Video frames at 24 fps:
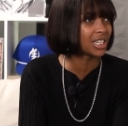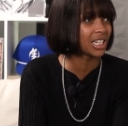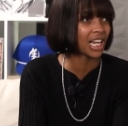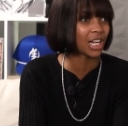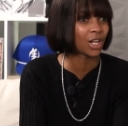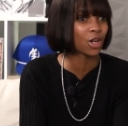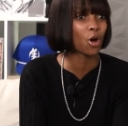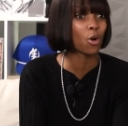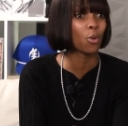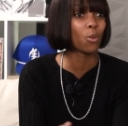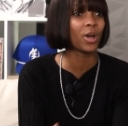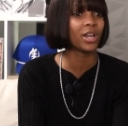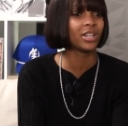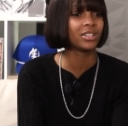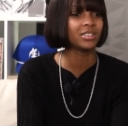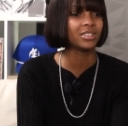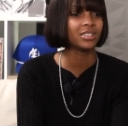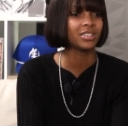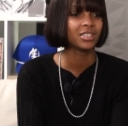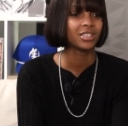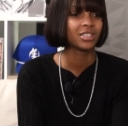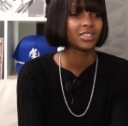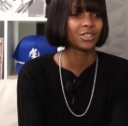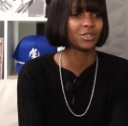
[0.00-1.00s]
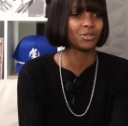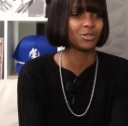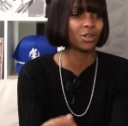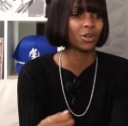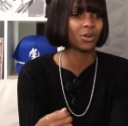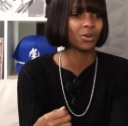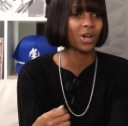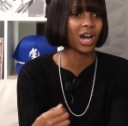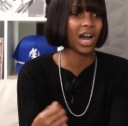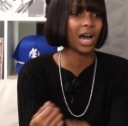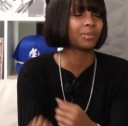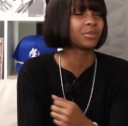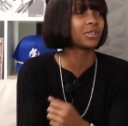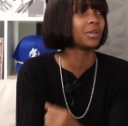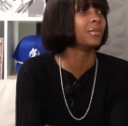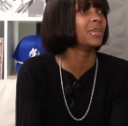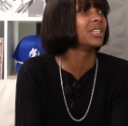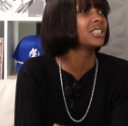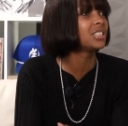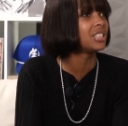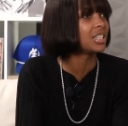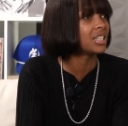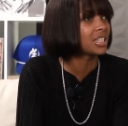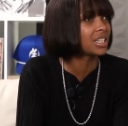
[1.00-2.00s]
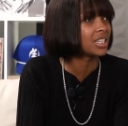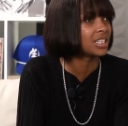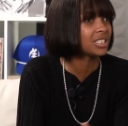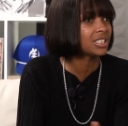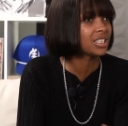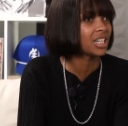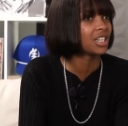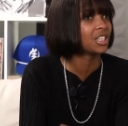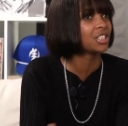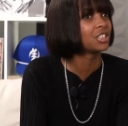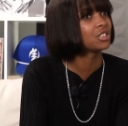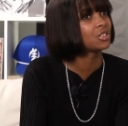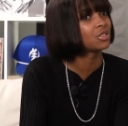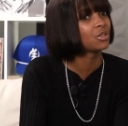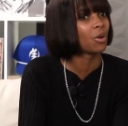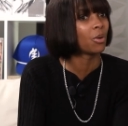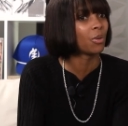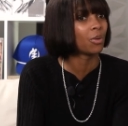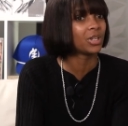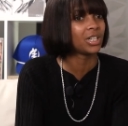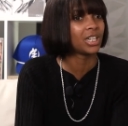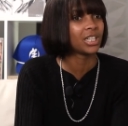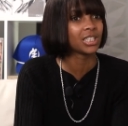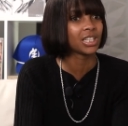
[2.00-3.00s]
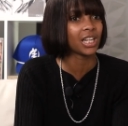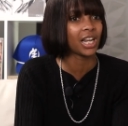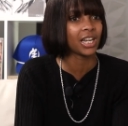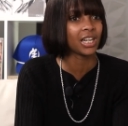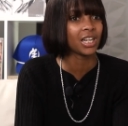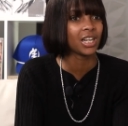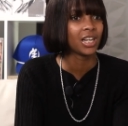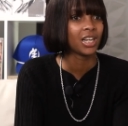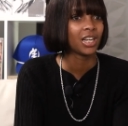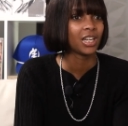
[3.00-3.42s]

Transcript: Like going, you know, optimistic instead of just going in like,